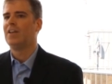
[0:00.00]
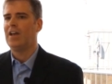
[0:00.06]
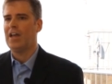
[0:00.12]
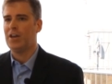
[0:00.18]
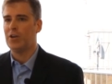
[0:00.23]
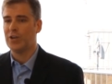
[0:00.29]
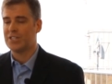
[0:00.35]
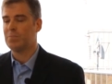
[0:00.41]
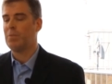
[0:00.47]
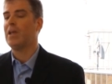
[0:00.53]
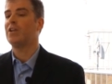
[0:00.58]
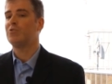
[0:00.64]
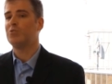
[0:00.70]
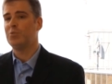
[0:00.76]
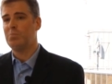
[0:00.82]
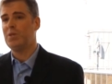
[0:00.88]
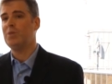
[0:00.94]
and
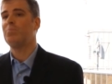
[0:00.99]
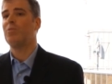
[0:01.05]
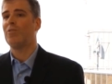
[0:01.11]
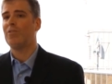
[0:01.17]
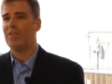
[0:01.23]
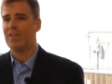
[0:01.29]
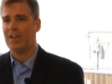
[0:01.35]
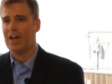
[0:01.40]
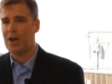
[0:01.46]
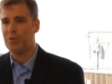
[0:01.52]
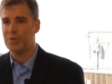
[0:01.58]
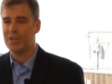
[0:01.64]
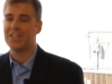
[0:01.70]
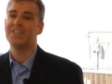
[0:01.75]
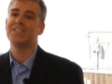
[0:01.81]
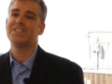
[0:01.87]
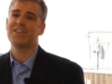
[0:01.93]
explain to the people how
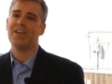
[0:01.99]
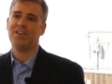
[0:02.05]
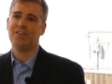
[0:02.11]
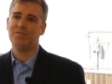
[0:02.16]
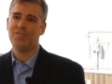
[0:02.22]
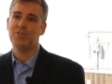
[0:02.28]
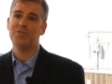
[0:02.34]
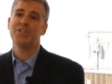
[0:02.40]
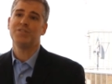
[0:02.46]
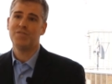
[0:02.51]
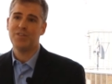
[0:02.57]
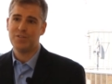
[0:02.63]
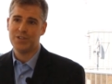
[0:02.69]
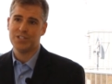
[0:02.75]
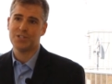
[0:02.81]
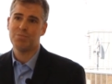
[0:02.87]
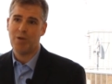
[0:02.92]
we can design very,
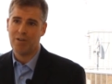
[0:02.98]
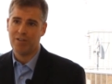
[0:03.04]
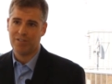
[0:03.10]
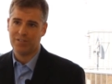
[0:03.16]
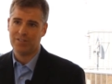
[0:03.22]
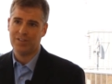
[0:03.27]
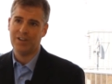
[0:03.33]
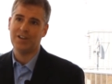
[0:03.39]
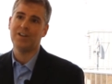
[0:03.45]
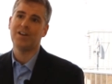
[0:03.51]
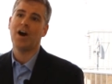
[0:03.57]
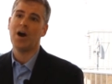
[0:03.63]
very small uh,